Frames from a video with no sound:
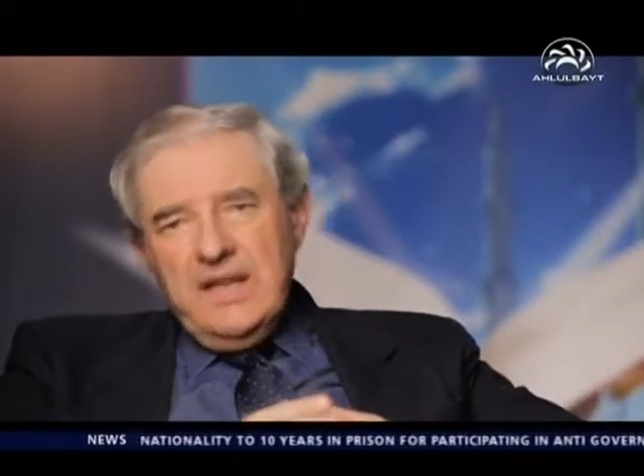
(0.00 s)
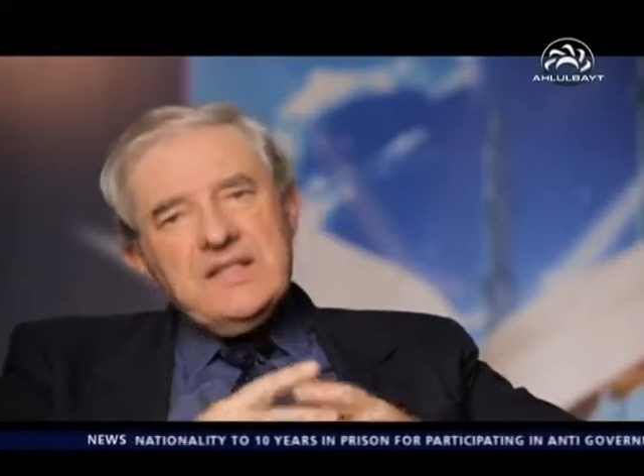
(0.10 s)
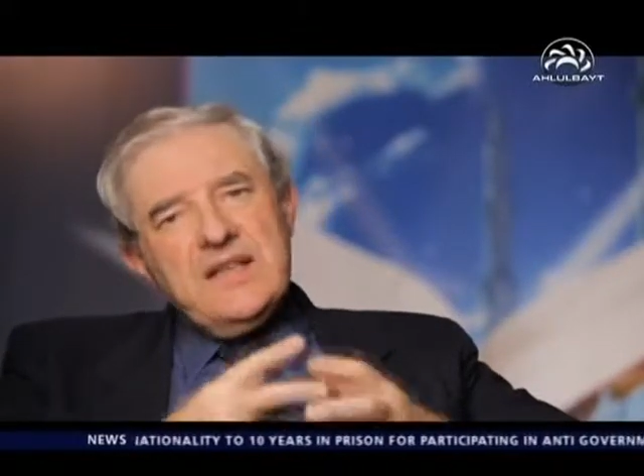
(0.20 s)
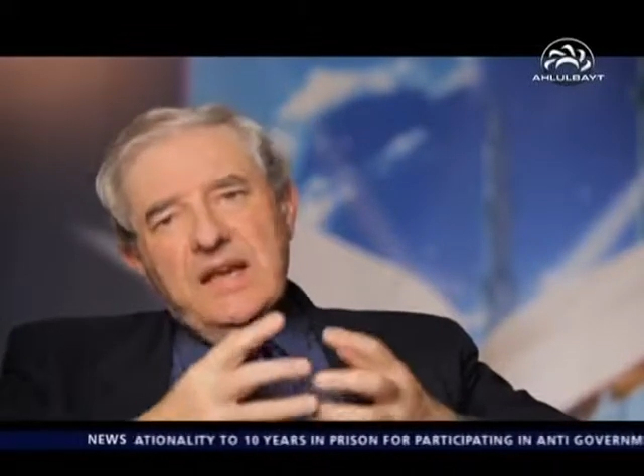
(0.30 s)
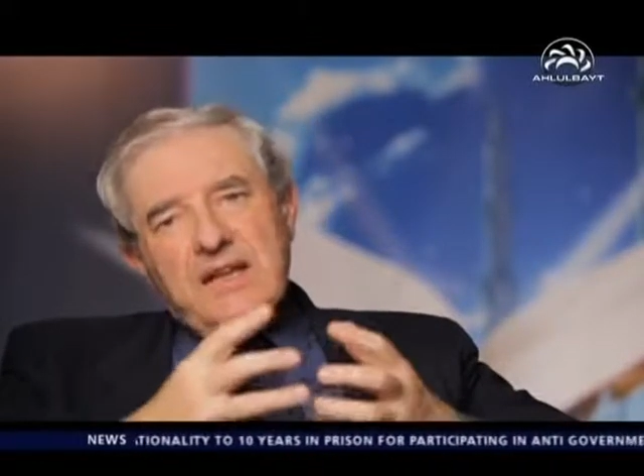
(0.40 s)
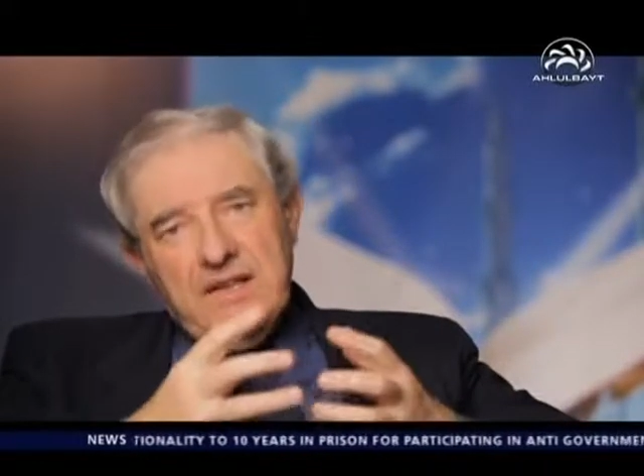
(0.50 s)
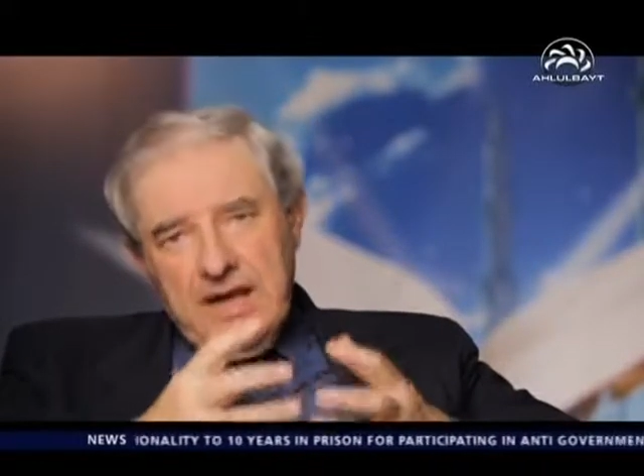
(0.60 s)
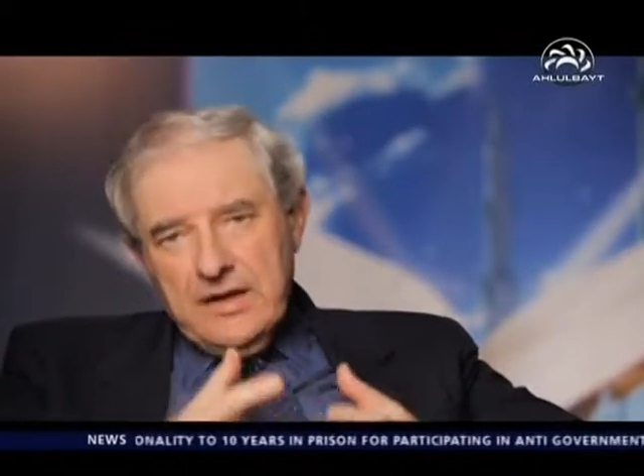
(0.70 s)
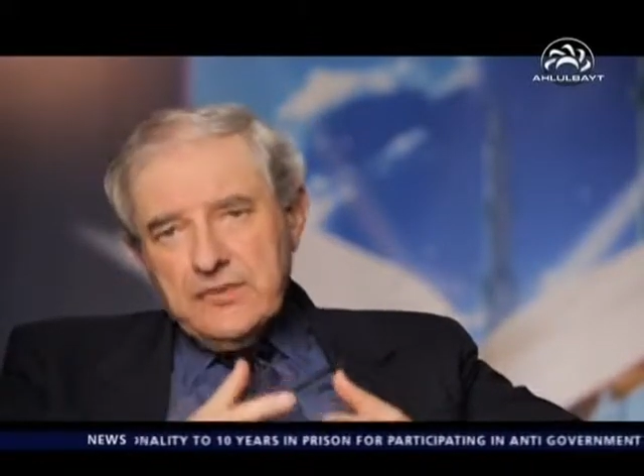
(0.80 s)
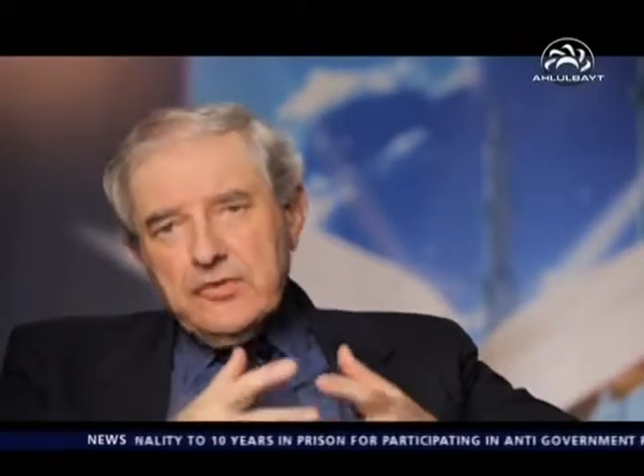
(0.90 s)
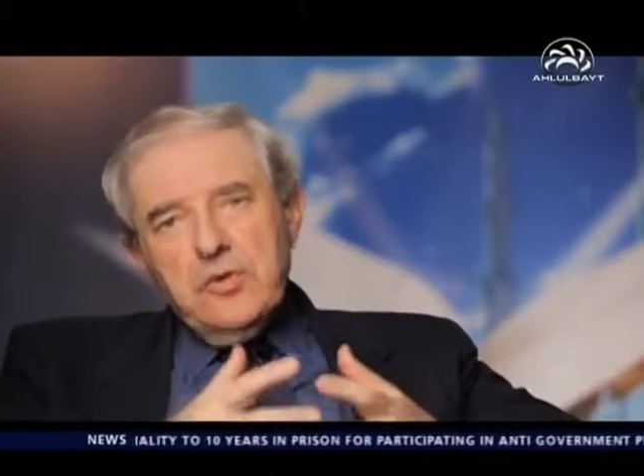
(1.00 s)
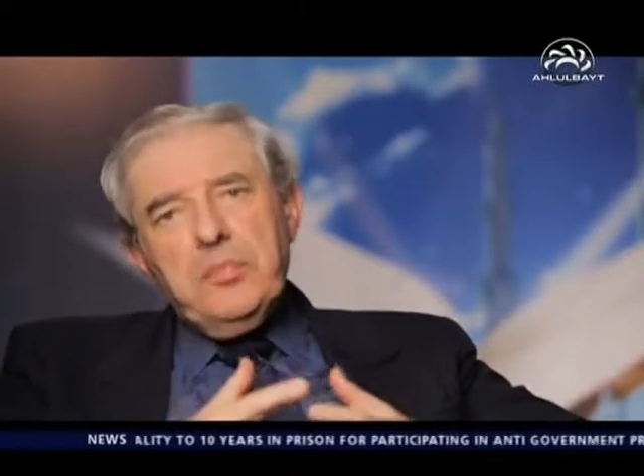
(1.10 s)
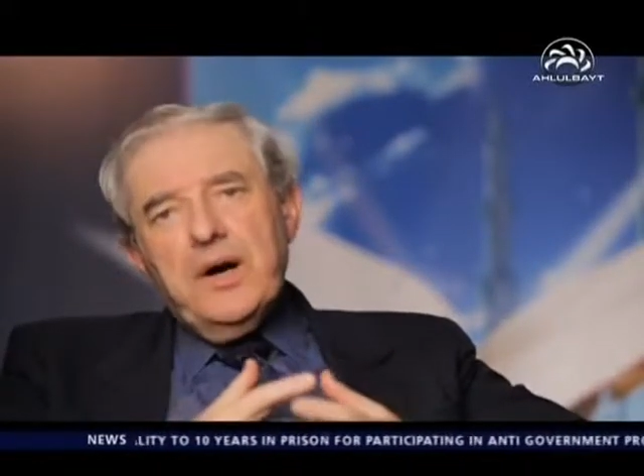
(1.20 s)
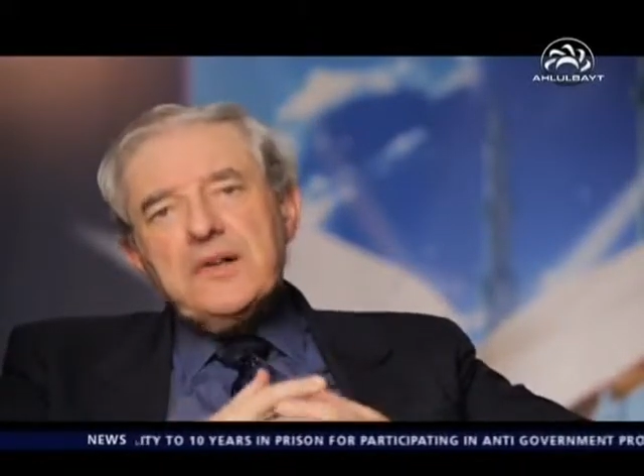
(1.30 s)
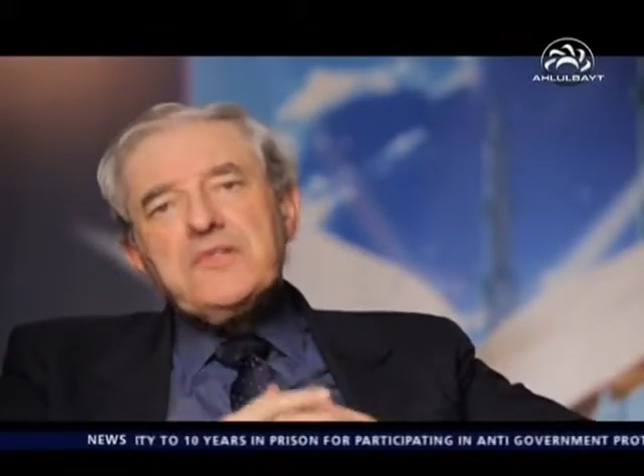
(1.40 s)
is a natural
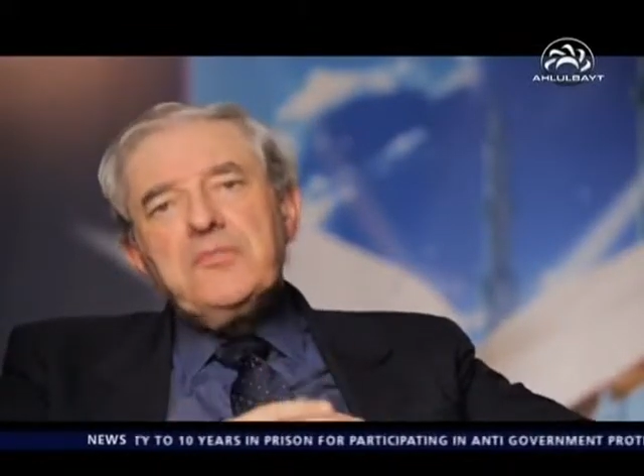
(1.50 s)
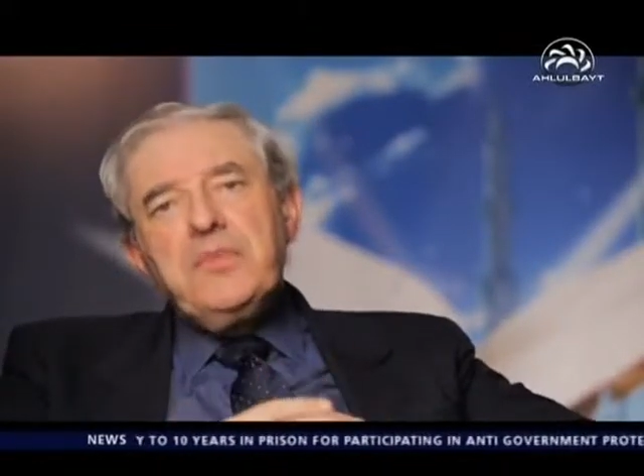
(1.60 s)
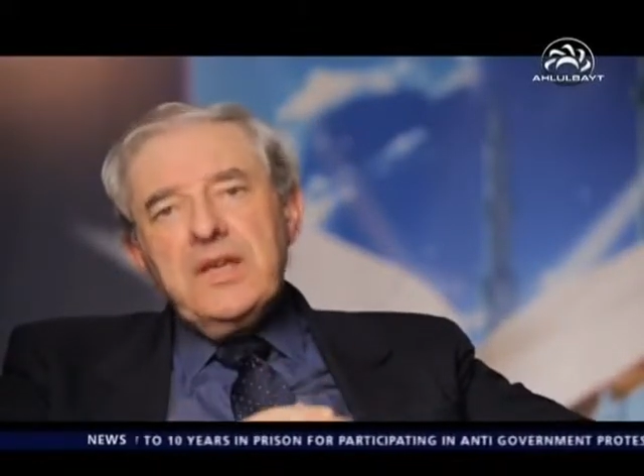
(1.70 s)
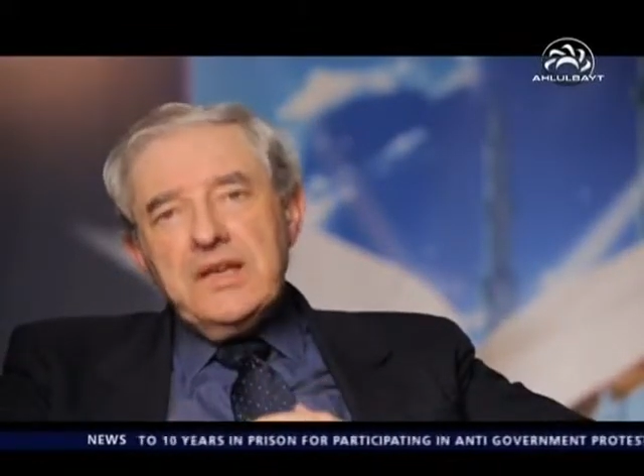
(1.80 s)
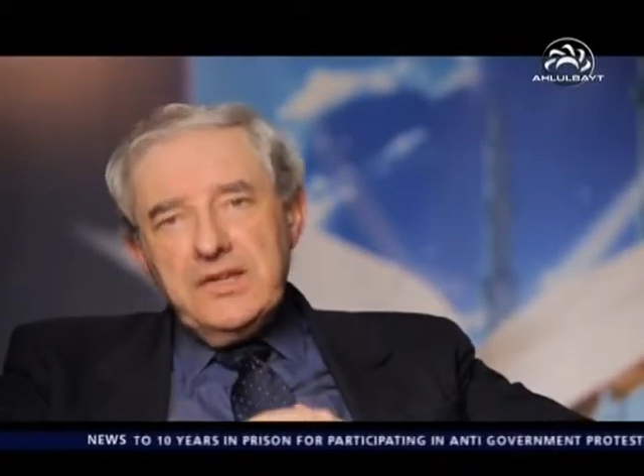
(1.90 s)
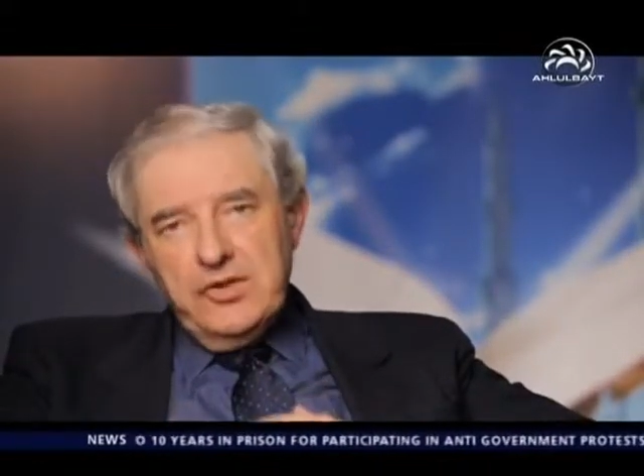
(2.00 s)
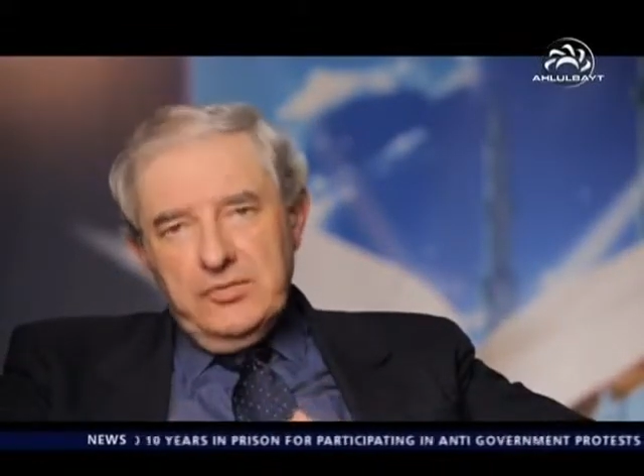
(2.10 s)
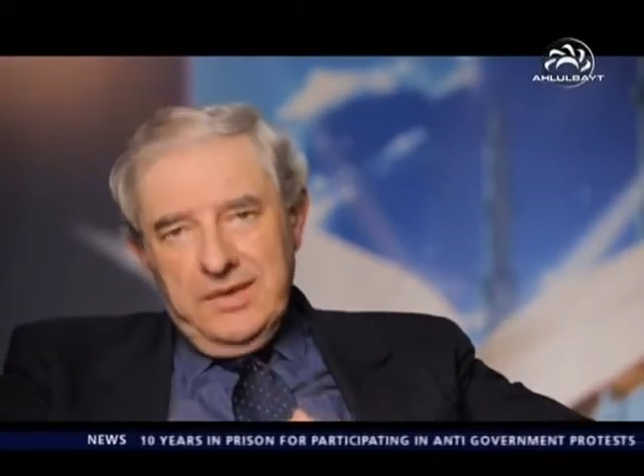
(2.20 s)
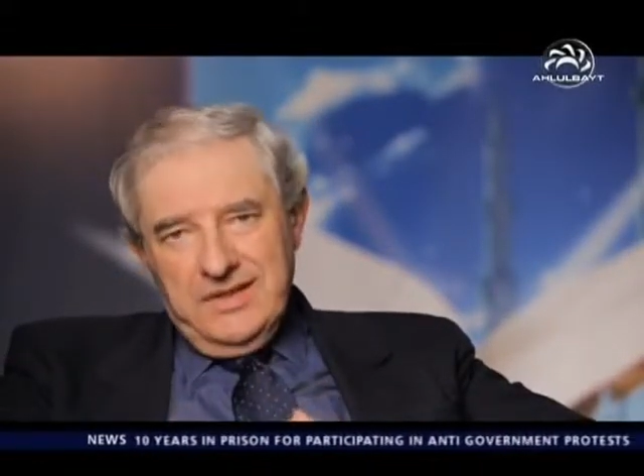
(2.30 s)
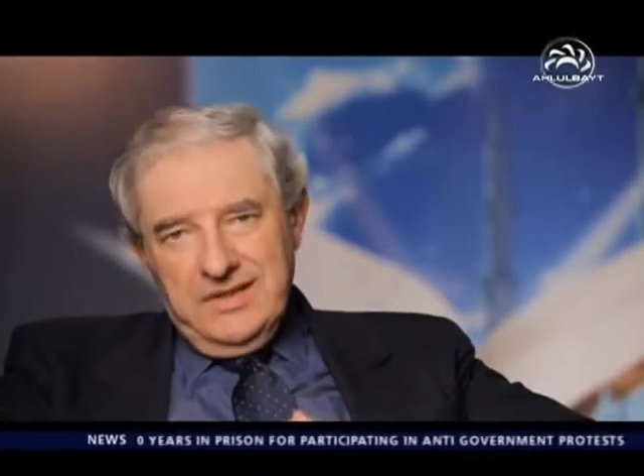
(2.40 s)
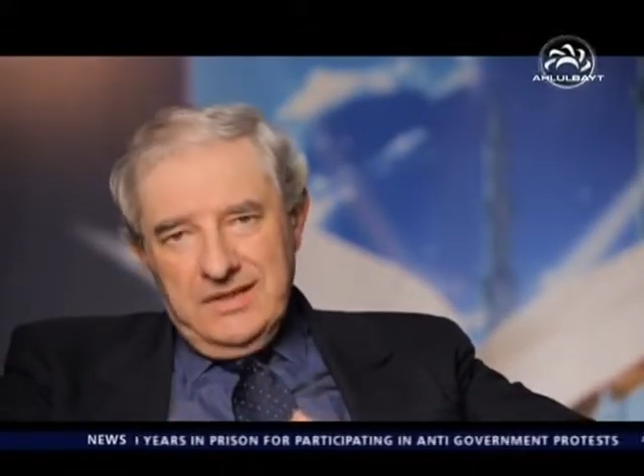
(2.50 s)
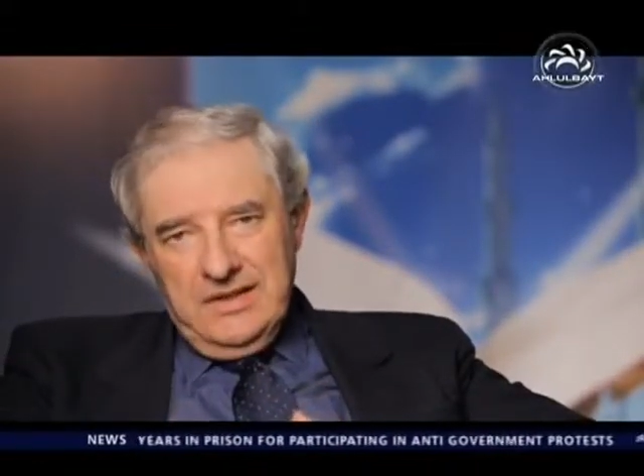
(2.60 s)
part of being human.